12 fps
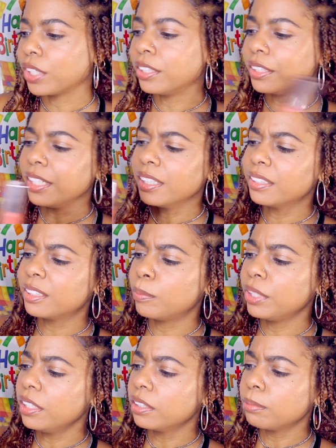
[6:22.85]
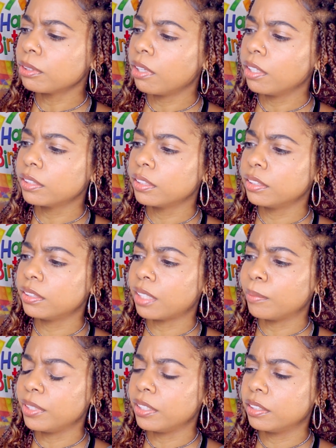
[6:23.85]
And the thing is, the mini lip glosses,
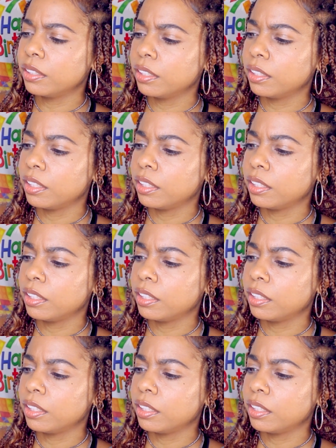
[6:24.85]
I mean,